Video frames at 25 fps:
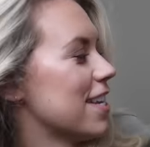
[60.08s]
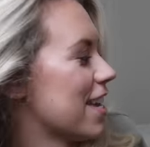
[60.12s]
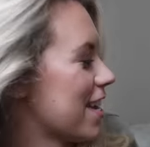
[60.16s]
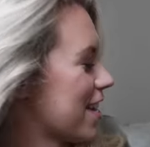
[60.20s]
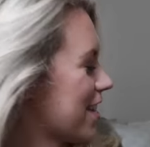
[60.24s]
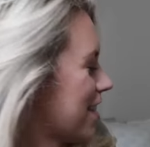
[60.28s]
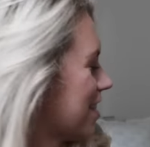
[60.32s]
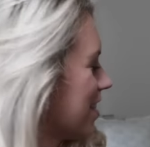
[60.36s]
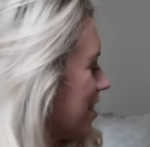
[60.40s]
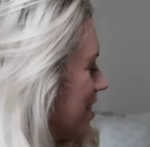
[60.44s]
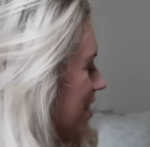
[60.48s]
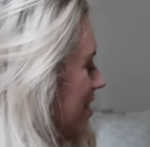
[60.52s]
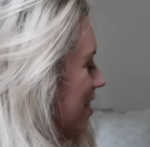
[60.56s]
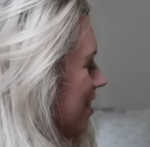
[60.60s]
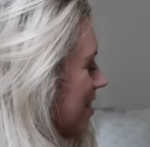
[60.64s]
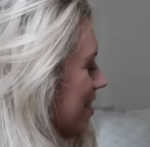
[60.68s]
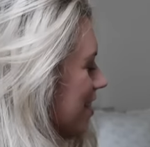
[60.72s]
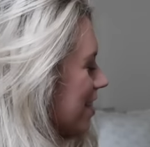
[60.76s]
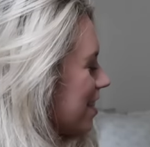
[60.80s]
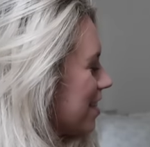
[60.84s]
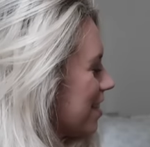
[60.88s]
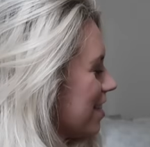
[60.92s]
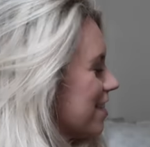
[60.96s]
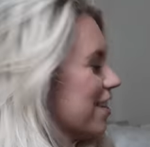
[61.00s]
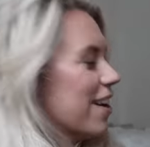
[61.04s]
it
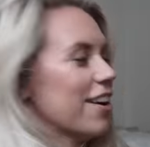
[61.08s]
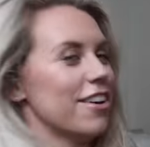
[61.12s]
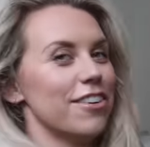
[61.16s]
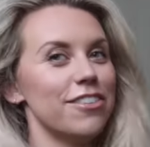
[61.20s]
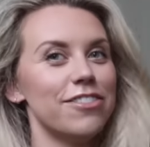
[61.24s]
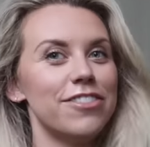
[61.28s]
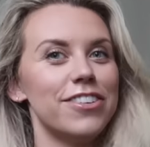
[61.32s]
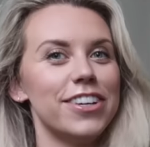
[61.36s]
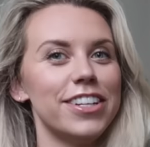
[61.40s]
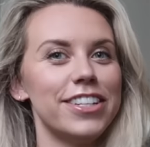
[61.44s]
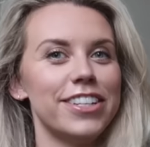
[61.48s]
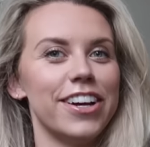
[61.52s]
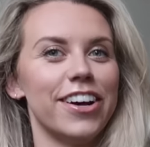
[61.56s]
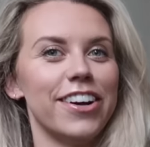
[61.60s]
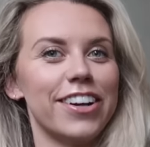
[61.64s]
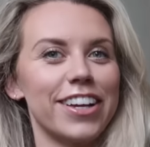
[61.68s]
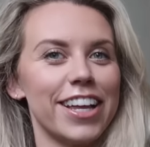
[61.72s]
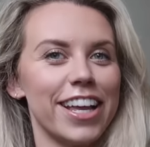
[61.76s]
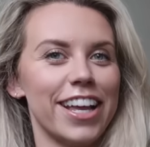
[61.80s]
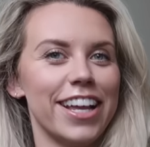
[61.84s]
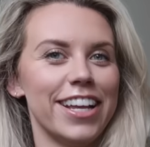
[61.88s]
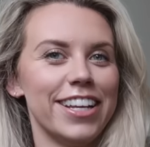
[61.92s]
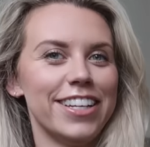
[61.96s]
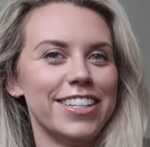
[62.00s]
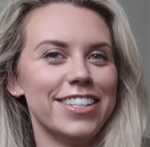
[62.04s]
that's not for
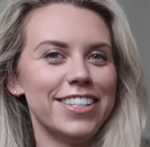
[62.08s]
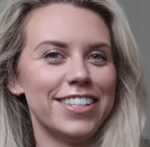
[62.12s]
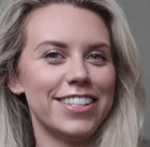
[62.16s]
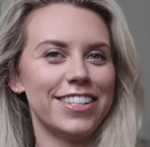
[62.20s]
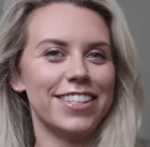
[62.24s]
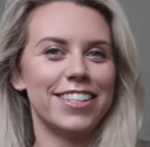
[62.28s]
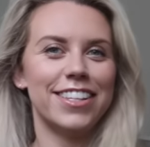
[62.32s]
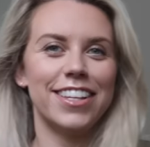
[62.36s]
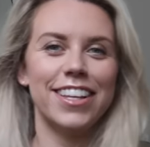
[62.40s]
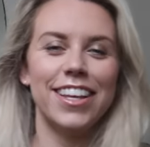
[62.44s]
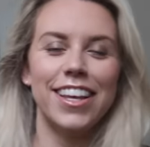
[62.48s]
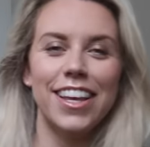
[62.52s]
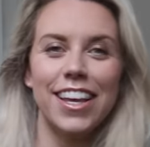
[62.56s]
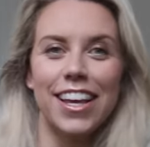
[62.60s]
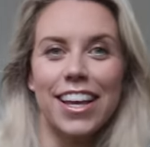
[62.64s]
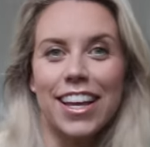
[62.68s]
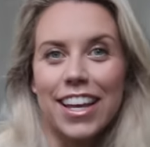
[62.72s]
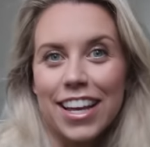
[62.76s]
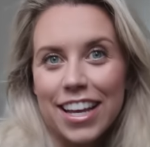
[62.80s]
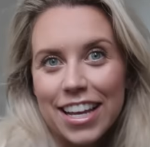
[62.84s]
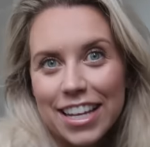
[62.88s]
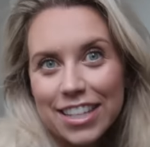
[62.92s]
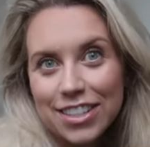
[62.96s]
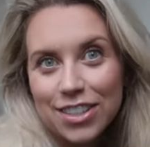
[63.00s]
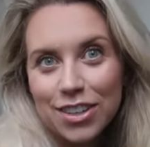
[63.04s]
doggies
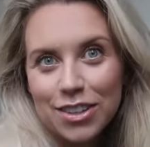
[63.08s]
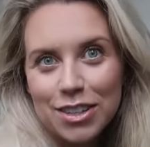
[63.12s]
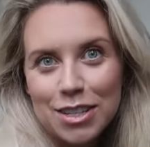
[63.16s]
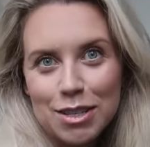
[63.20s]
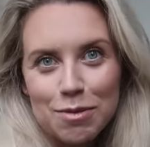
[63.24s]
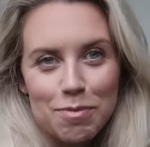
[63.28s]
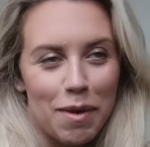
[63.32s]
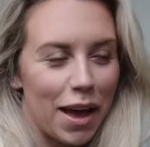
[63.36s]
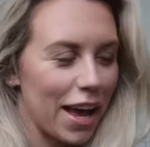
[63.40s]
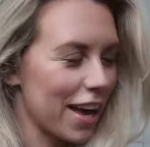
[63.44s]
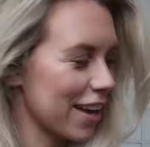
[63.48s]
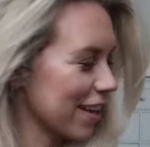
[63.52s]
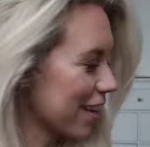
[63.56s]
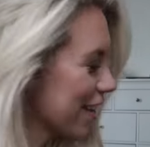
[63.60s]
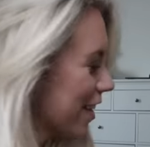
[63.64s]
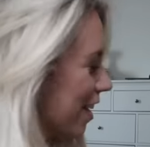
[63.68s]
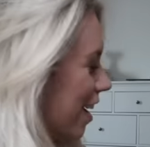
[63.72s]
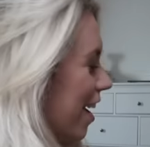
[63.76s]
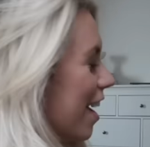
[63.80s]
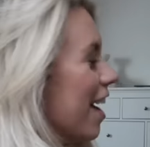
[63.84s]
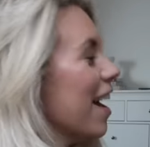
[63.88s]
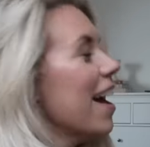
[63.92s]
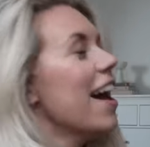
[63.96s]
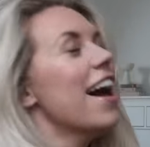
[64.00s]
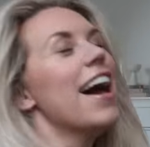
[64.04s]
he's on his back
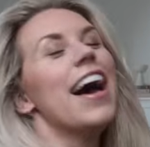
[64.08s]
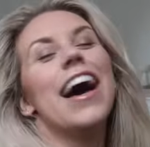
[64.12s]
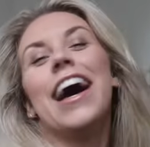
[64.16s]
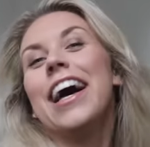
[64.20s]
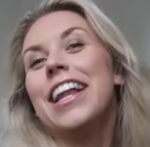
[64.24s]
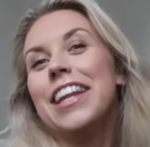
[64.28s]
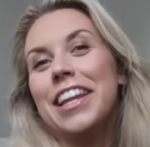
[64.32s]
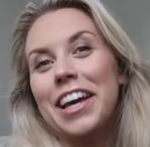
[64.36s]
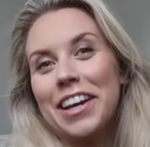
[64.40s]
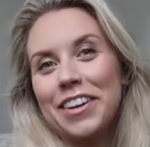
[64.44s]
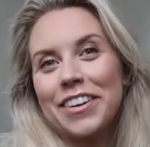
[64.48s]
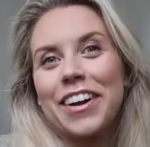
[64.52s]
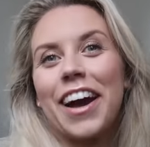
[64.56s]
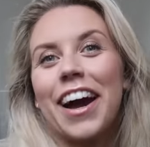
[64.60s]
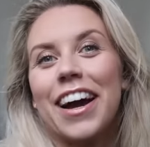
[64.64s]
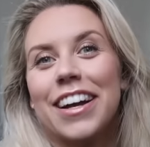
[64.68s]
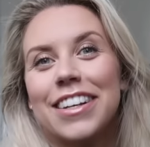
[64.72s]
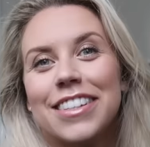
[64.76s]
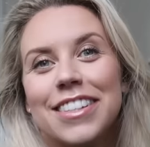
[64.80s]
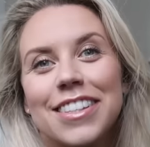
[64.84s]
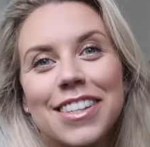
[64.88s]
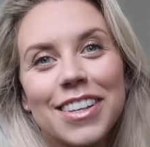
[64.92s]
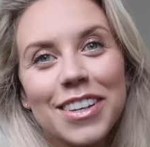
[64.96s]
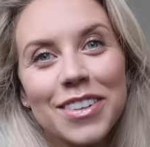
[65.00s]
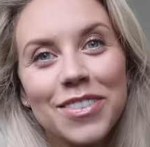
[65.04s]
Hello
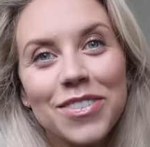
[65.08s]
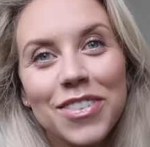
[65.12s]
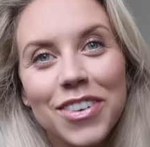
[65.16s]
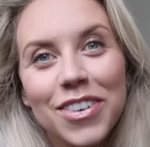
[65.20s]
guys, good